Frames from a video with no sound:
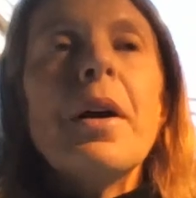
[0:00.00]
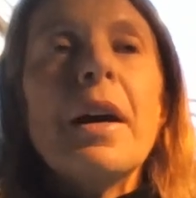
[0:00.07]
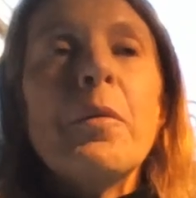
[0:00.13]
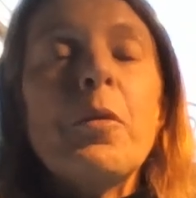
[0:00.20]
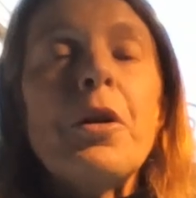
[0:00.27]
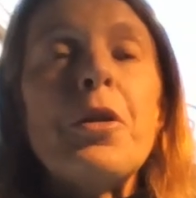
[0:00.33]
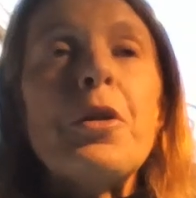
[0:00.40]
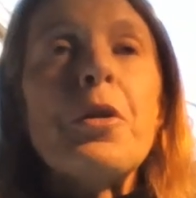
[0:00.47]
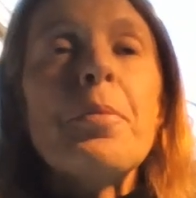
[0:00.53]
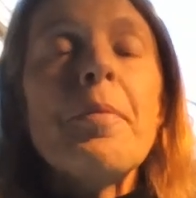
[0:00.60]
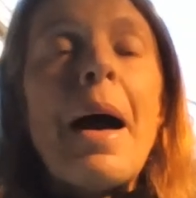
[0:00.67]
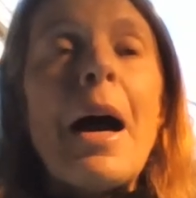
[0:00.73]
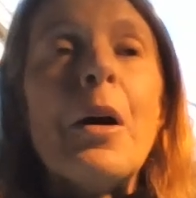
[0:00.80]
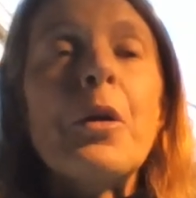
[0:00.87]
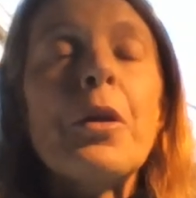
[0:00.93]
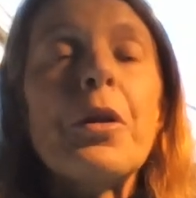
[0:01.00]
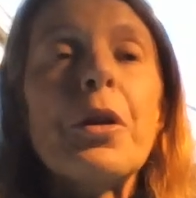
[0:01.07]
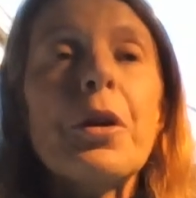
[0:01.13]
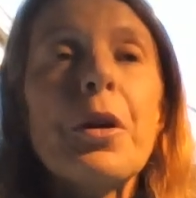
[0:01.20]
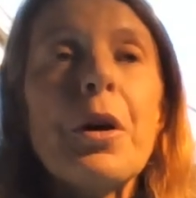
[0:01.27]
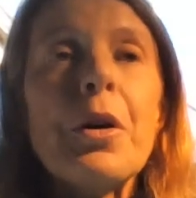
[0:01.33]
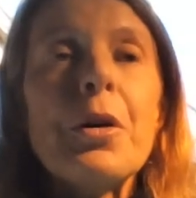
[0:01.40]
and with your mouth
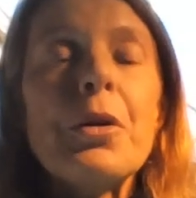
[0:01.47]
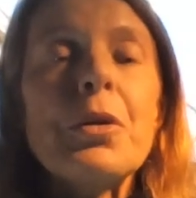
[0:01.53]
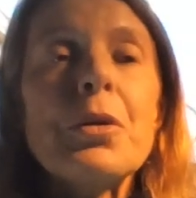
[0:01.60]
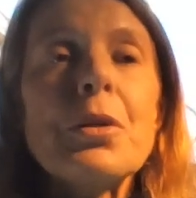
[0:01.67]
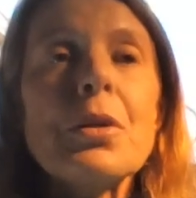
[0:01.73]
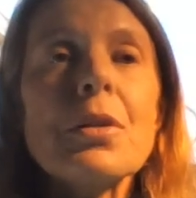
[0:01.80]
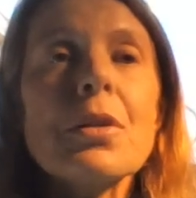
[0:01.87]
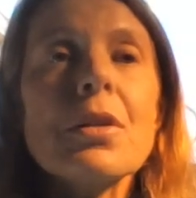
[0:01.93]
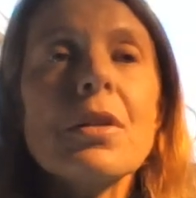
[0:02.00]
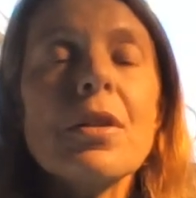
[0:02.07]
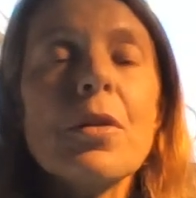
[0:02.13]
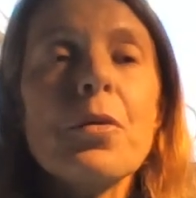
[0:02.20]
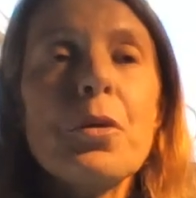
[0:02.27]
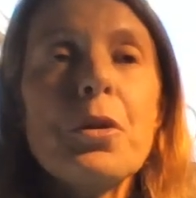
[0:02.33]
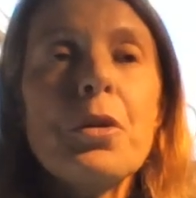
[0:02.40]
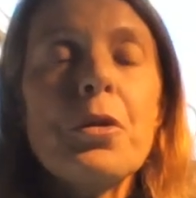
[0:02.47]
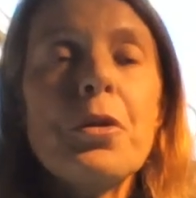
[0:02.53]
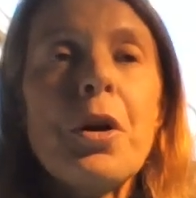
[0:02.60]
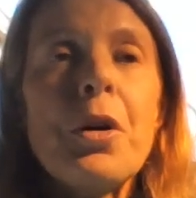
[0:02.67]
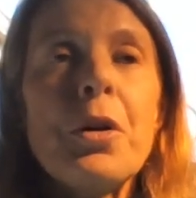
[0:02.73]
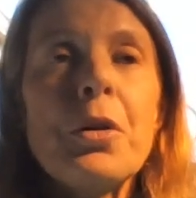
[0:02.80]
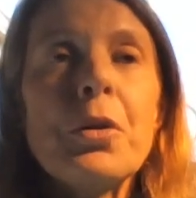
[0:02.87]
closed through your
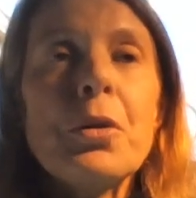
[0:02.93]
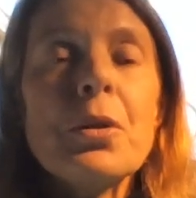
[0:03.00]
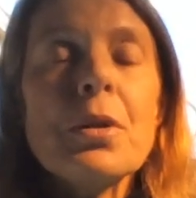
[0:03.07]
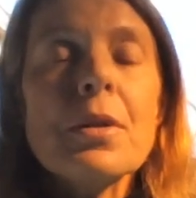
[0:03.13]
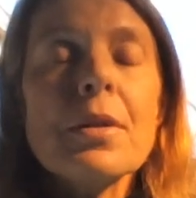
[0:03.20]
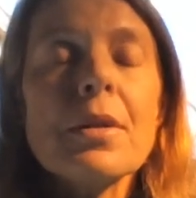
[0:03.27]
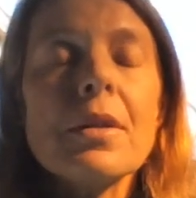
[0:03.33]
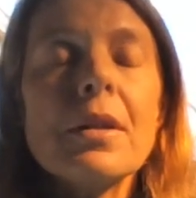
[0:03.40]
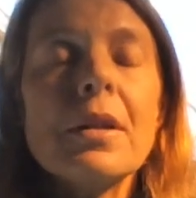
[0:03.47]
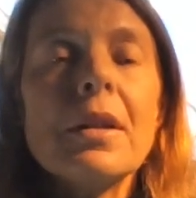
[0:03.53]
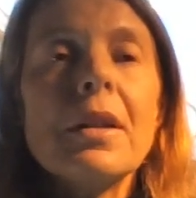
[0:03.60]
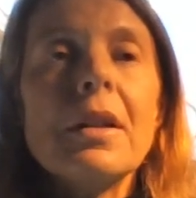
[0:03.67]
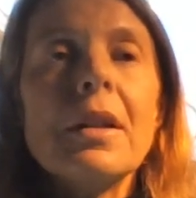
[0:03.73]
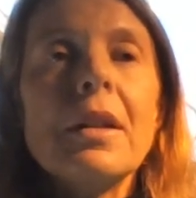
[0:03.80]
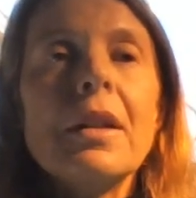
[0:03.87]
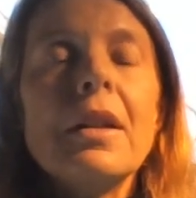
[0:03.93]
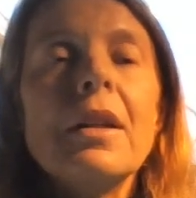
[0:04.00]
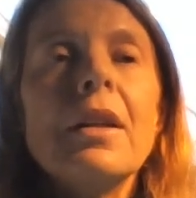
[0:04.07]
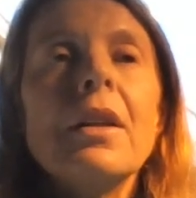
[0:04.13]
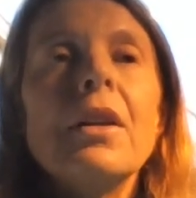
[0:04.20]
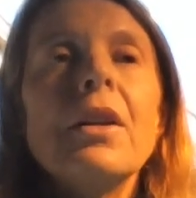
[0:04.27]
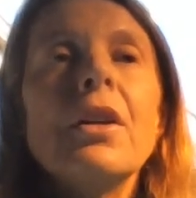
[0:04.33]
nose,
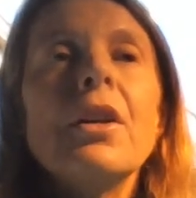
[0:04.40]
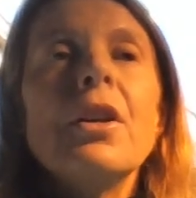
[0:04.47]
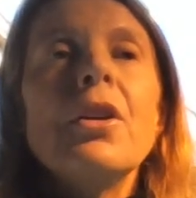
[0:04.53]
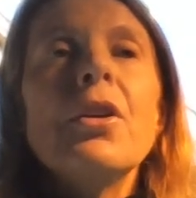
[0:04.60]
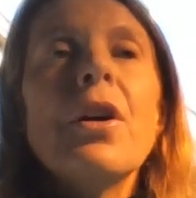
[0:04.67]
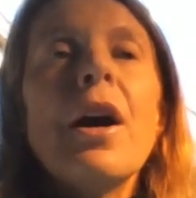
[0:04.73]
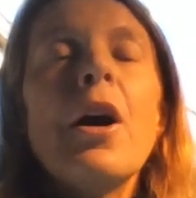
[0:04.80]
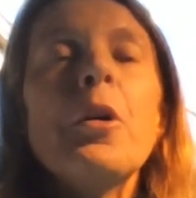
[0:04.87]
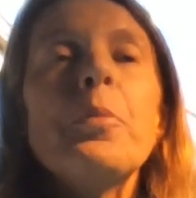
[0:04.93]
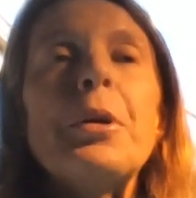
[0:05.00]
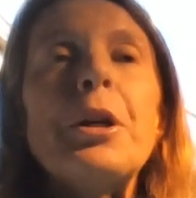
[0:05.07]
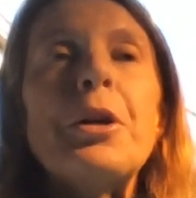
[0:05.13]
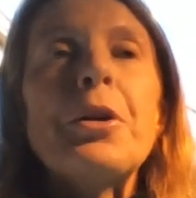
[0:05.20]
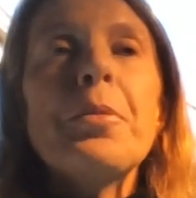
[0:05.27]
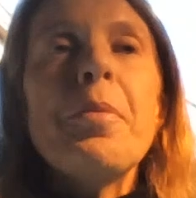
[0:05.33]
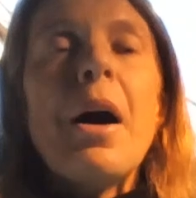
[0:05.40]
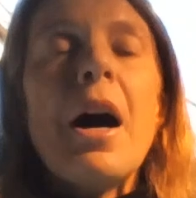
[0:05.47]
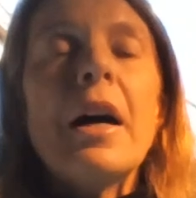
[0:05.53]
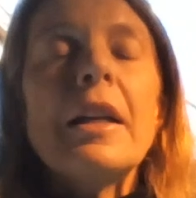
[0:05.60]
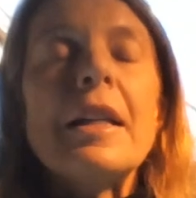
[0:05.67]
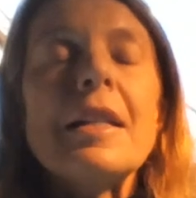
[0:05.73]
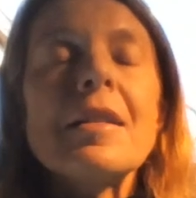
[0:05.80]
you're helping your
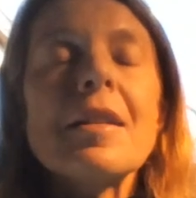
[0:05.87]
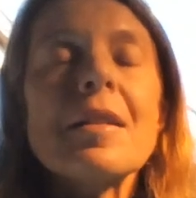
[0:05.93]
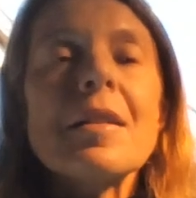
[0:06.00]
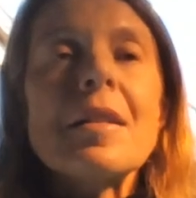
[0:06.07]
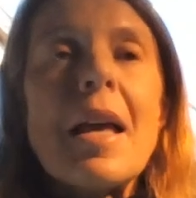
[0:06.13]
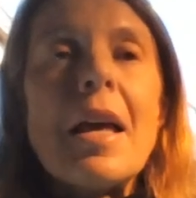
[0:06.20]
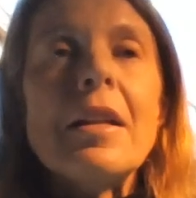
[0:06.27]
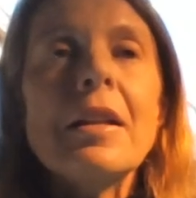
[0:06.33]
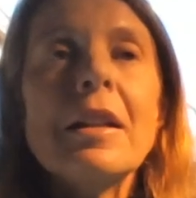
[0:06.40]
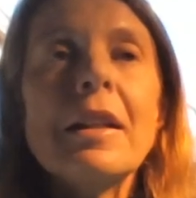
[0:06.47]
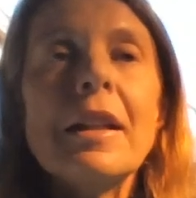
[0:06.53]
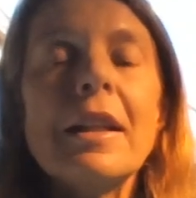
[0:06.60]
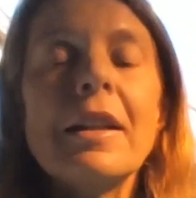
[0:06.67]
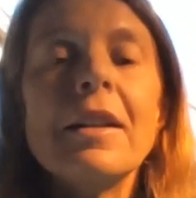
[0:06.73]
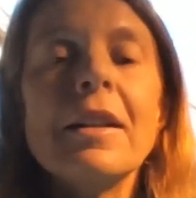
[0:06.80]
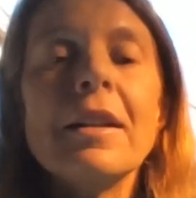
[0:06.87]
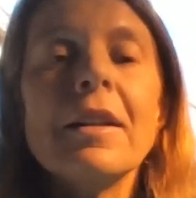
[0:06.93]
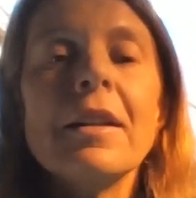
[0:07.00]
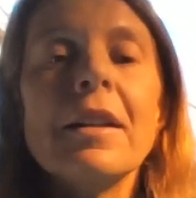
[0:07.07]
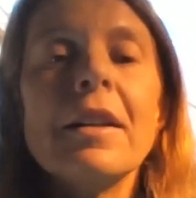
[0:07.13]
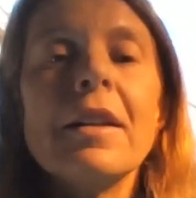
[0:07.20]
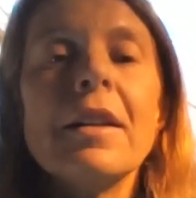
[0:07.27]
body to settle in
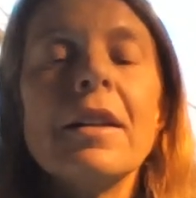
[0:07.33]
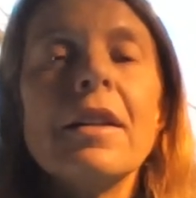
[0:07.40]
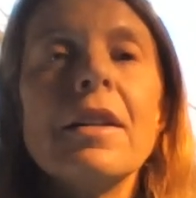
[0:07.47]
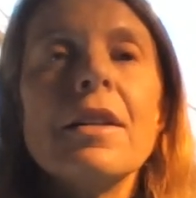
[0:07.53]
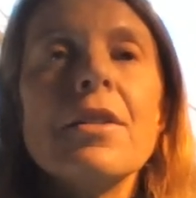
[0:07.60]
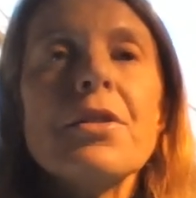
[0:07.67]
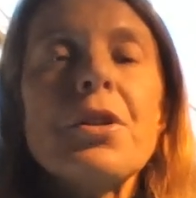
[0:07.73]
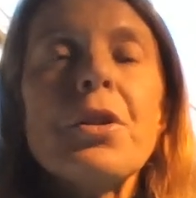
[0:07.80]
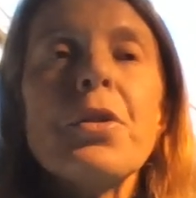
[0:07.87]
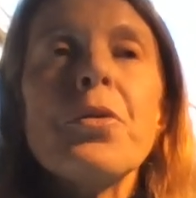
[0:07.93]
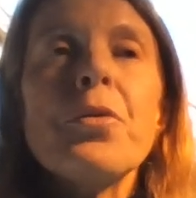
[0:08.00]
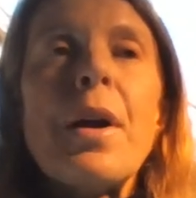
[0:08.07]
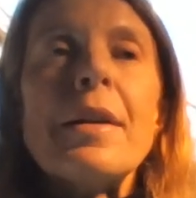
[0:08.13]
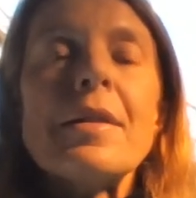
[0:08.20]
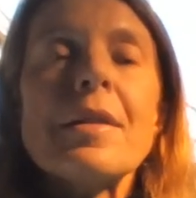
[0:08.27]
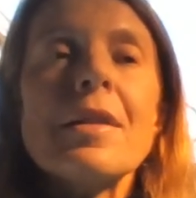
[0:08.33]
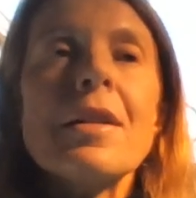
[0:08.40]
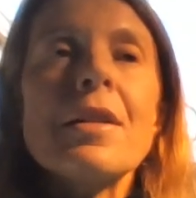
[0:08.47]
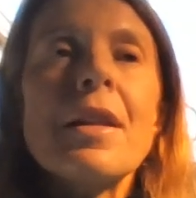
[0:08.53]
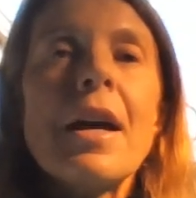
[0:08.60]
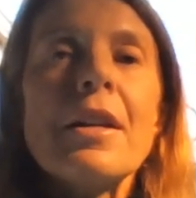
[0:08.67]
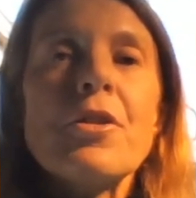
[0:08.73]
to the rest
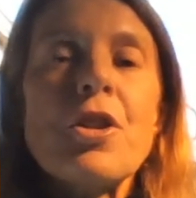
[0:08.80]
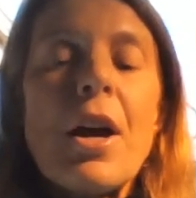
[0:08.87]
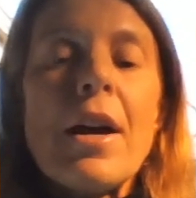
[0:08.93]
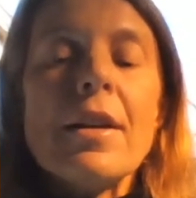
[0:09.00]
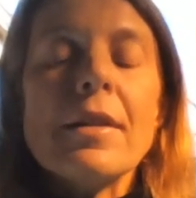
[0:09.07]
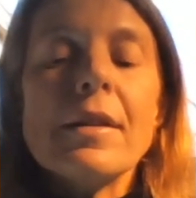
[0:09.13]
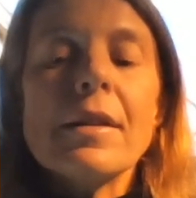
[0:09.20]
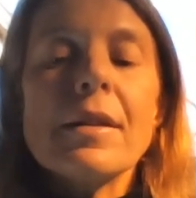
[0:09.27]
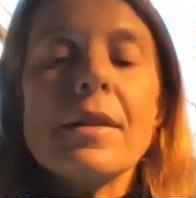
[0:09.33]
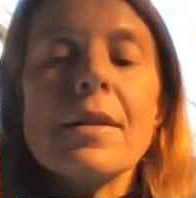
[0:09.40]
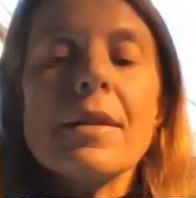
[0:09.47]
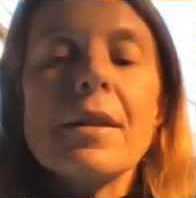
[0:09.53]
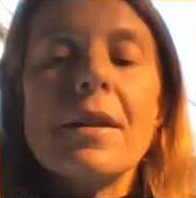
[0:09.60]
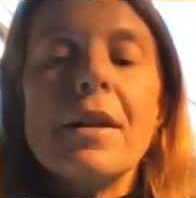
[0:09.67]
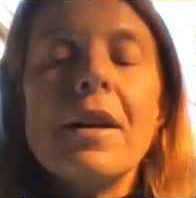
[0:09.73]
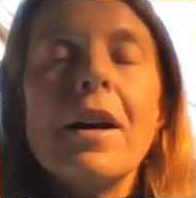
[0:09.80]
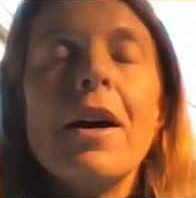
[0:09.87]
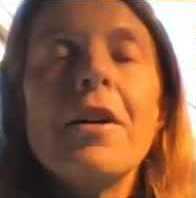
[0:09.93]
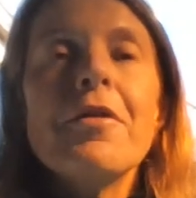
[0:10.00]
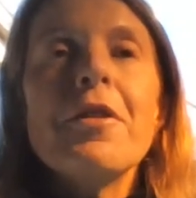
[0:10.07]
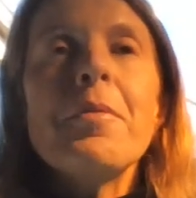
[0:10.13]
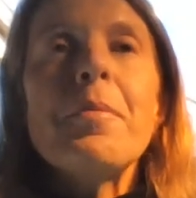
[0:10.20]
and digest
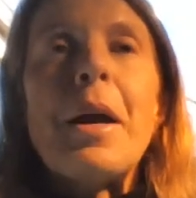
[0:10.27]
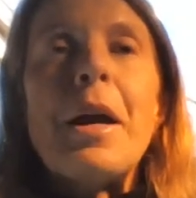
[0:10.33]
of the